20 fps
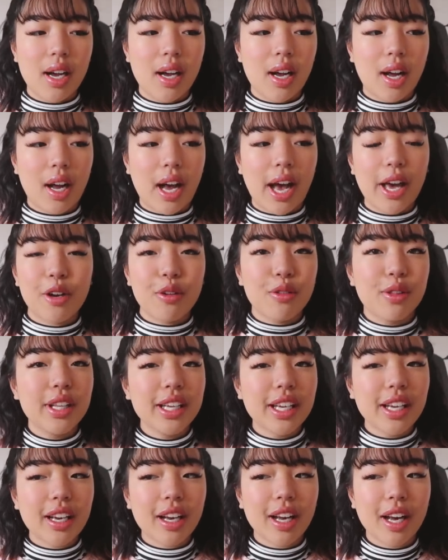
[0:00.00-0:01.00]
I don't
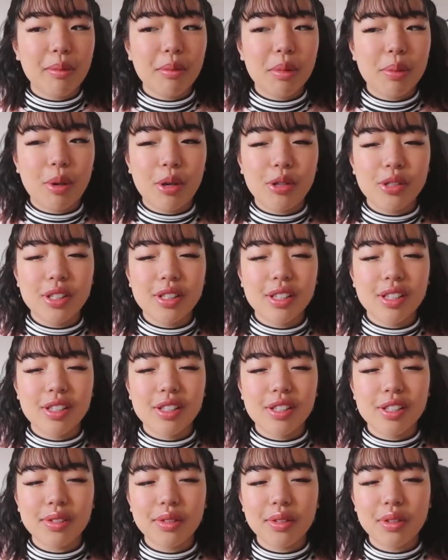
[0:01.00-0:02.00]
think I'm gonna be posting
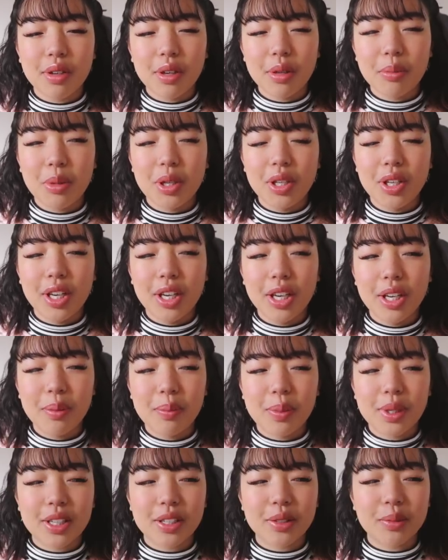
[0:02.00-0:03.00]
this on Monday
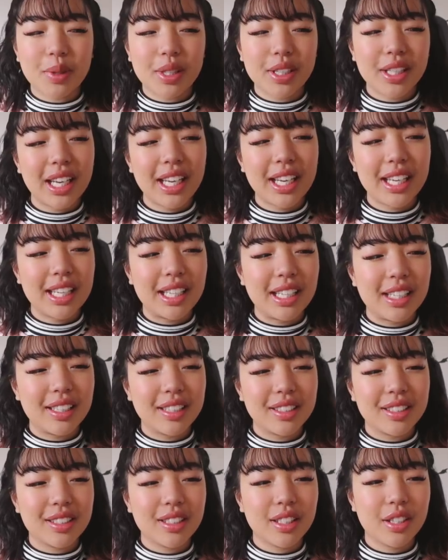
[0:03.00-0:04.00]
because Monday
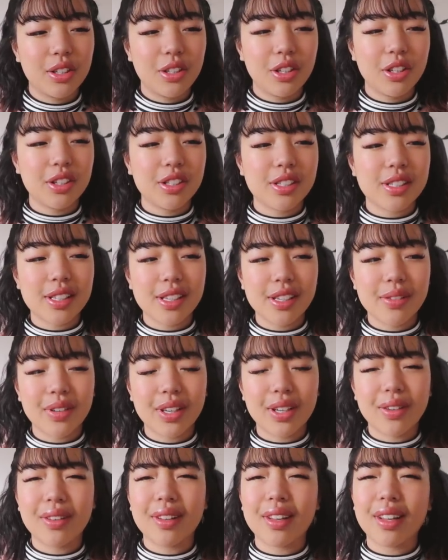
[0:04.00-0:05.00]
is New Year's Eve
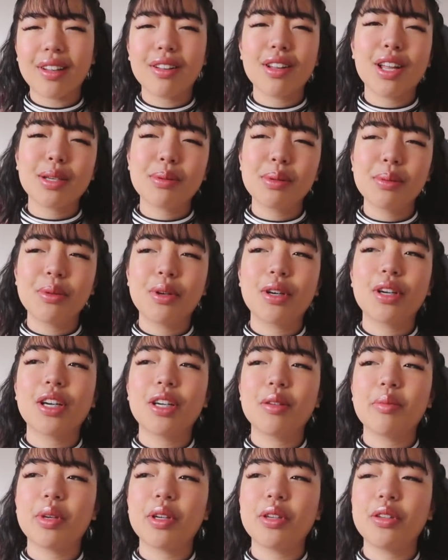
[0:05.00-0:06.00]
and I feel like a lot of people aren't
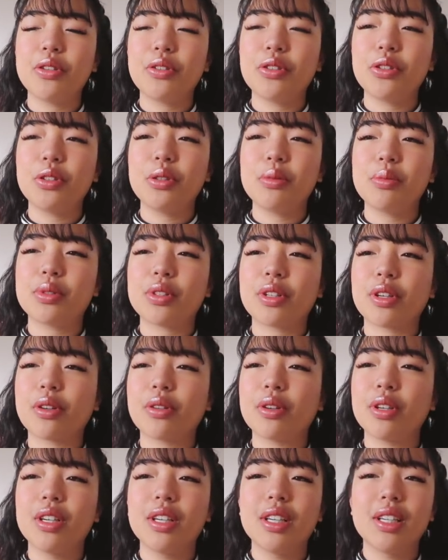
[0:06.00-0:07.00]
gonna be on YouTube,
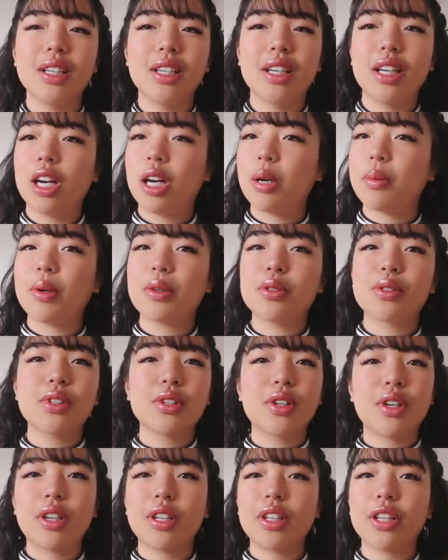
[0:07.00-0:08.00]
so I'll post
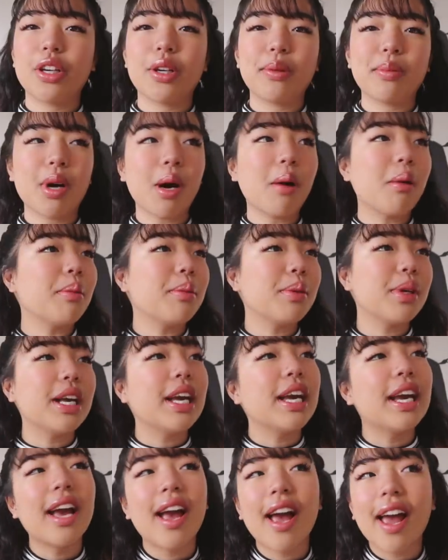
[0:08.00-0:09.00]
it earlier
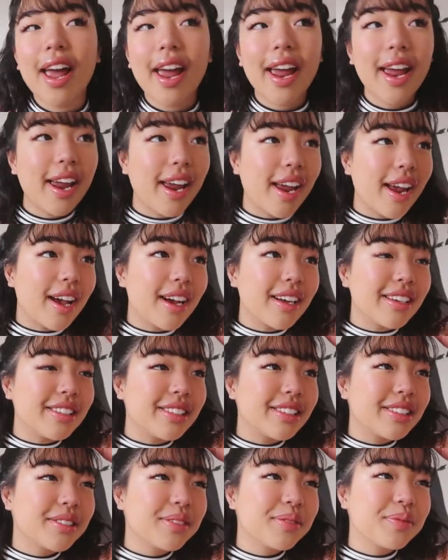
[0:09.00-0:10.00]
probably.
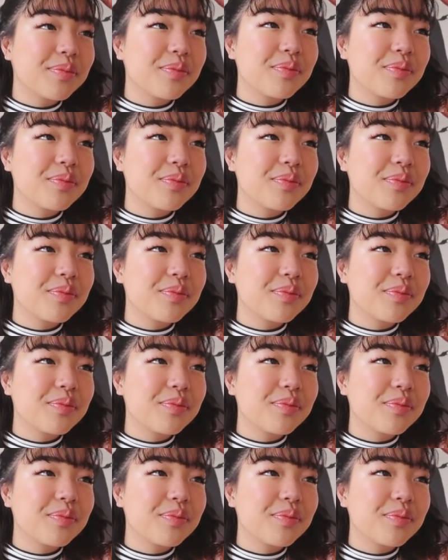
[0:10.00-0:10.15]
And